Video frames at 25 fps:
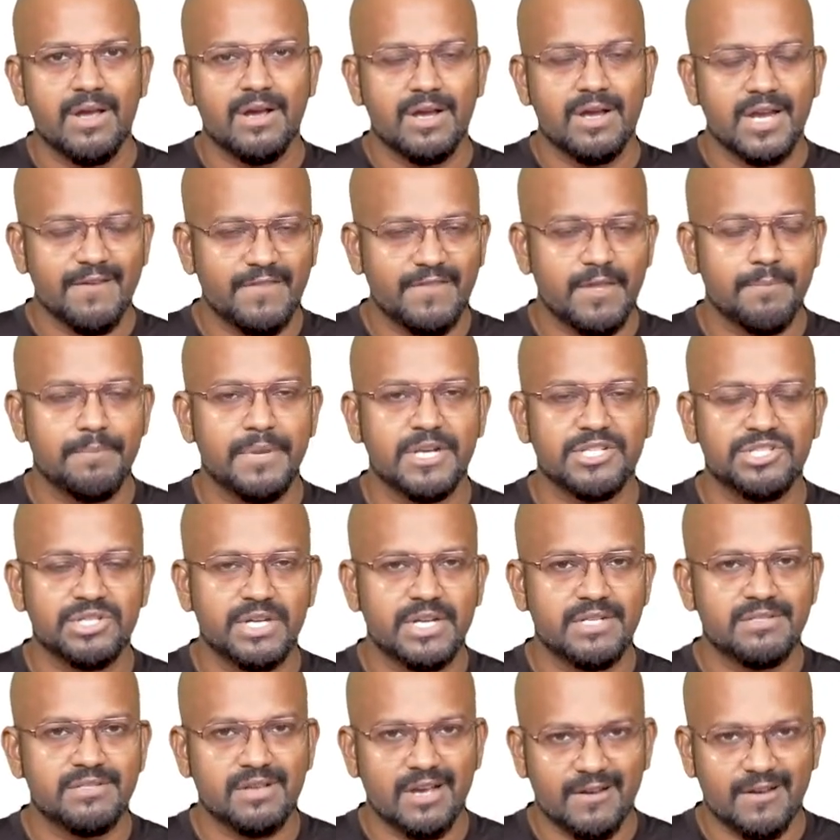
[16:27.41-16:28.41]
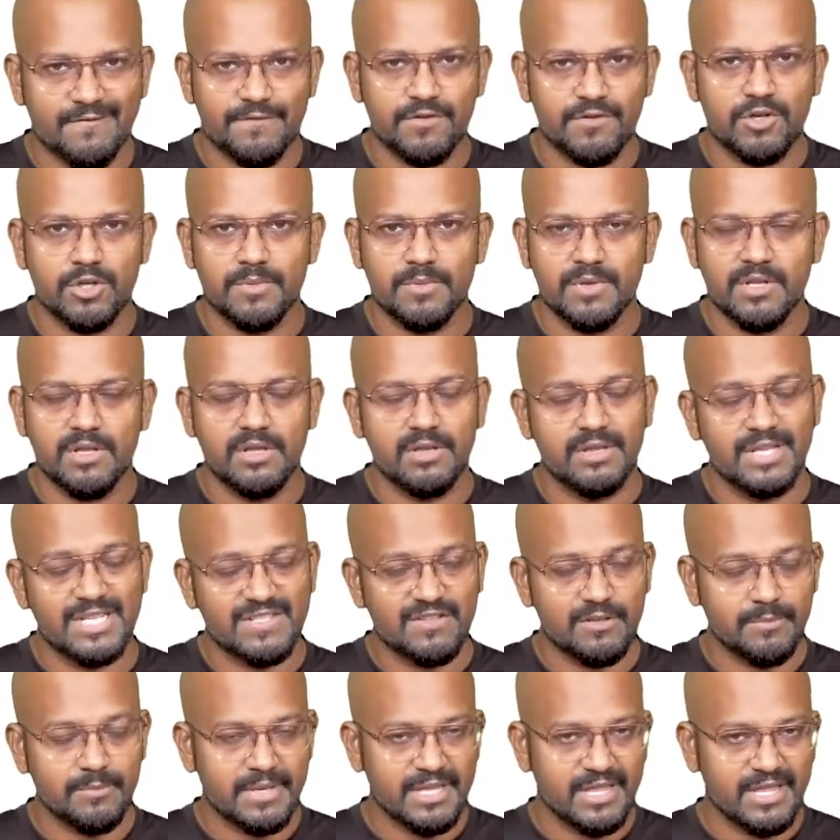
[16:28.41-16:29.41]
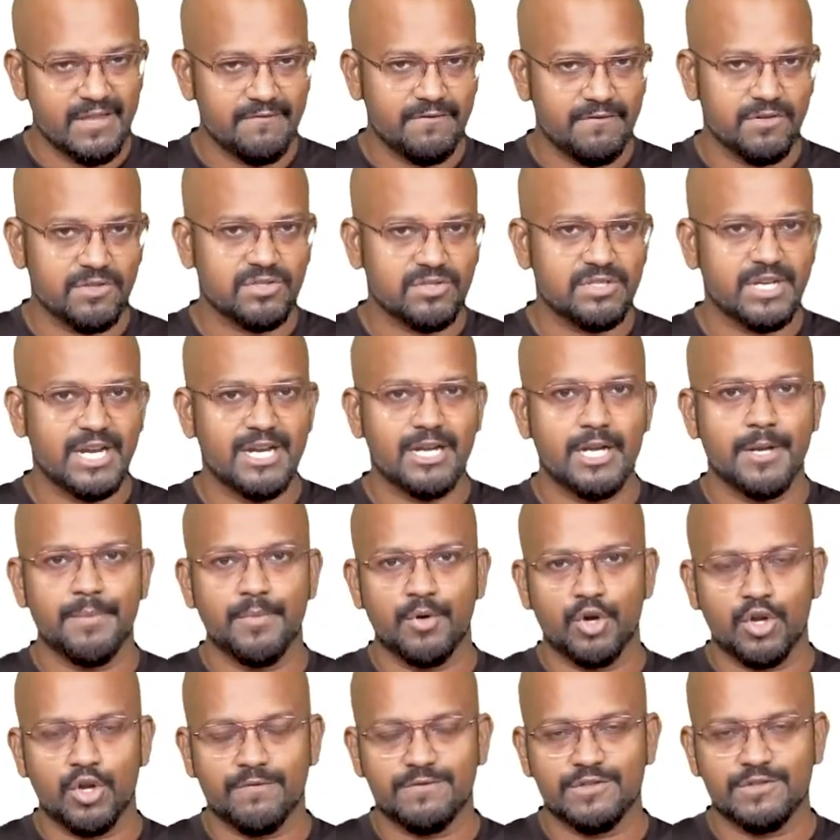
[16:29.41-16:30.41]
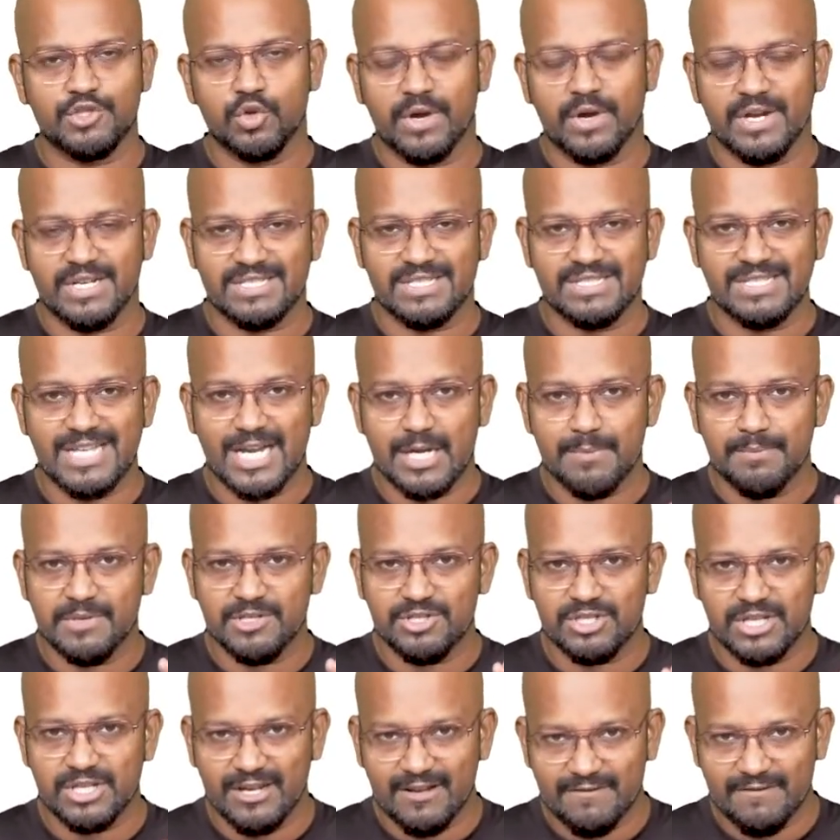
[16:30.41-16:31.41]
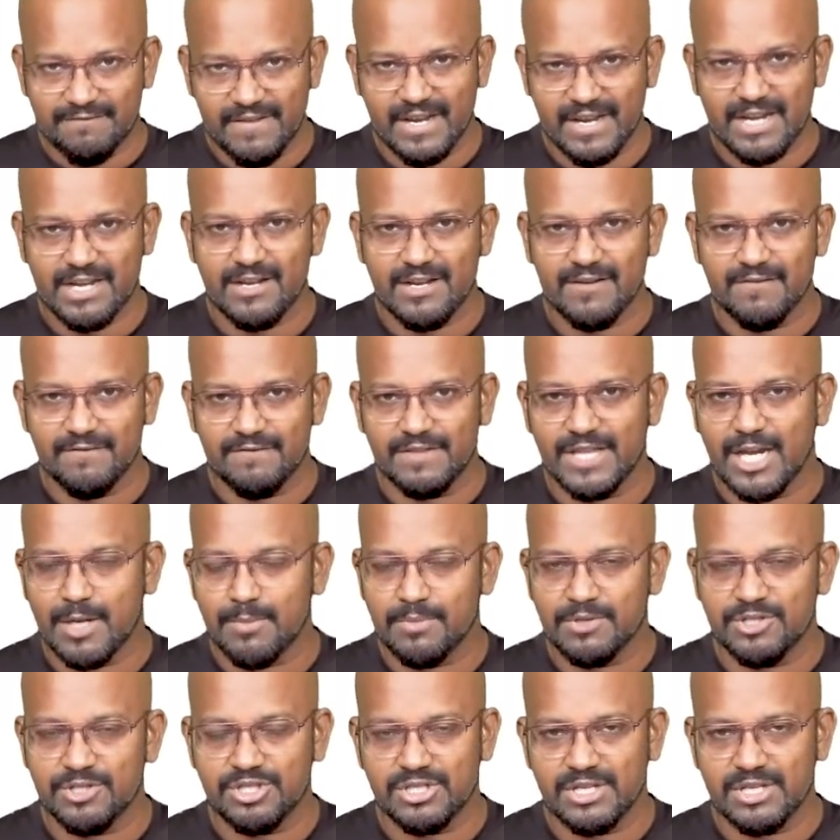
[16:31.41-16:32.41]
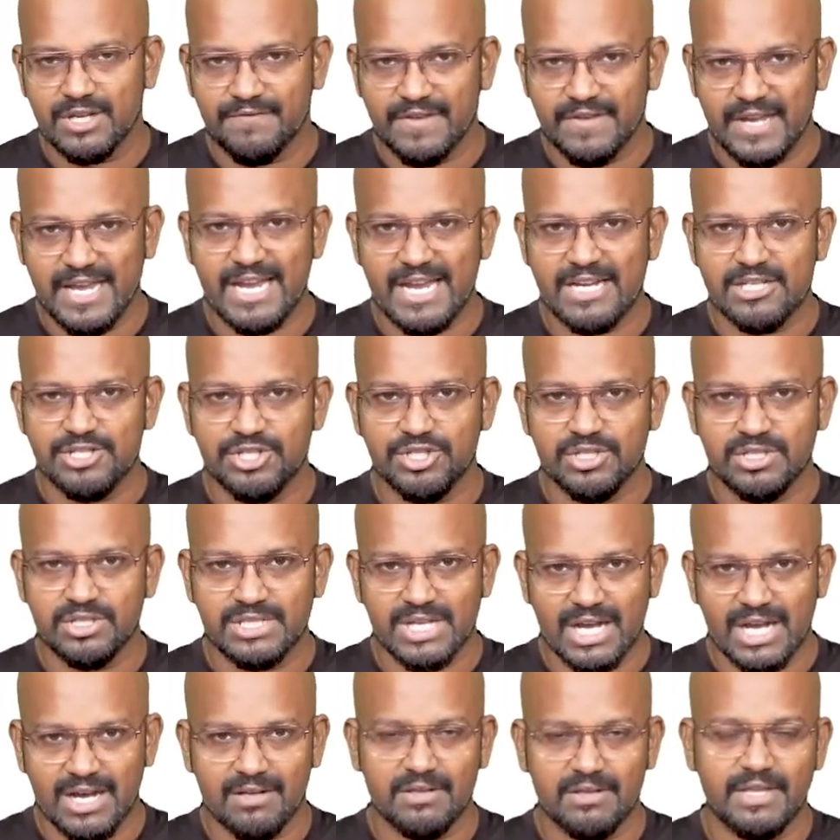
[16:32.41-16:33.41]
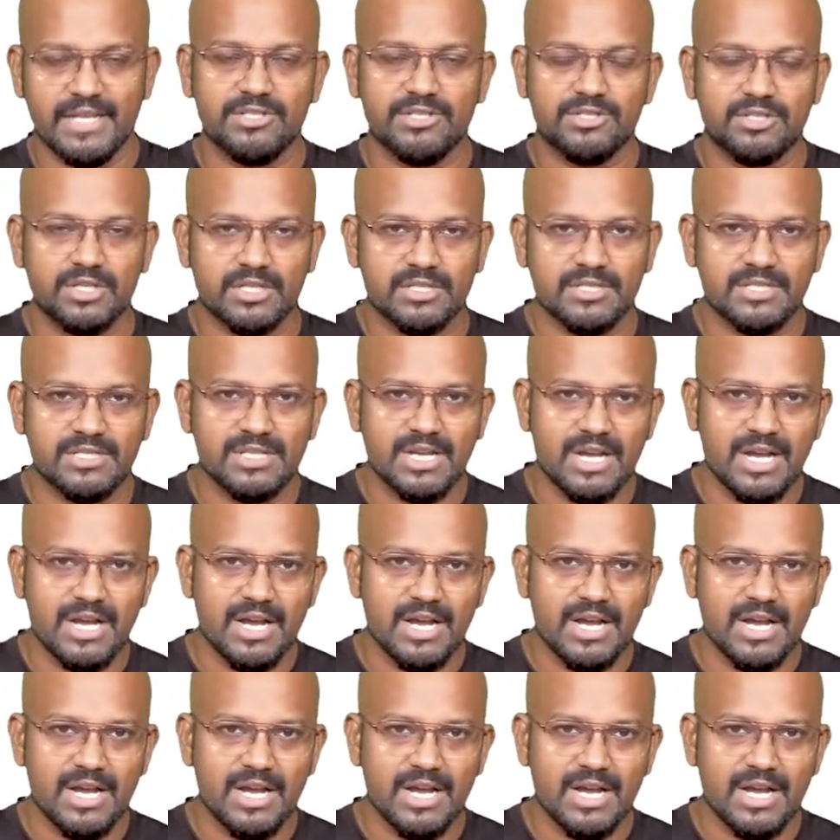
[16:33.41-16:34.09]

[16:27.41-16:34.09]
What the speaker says: If the patient is affordable, this will be the first line treatment of choice. That much effective, that much efficacious are these drugs.